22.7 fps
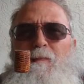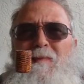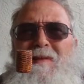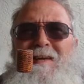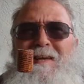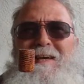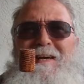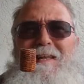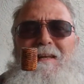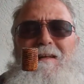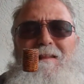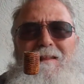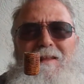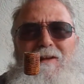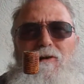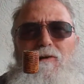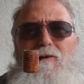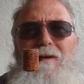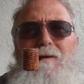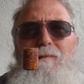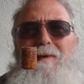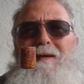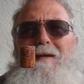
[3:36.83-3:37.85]
And it
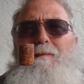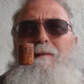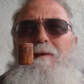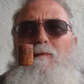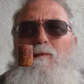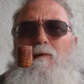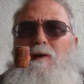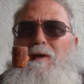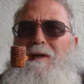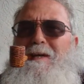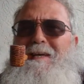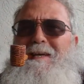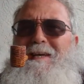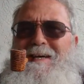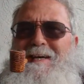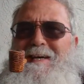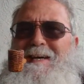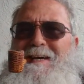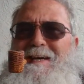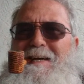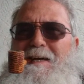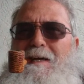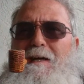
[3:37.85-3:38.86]
literally made me want to gag.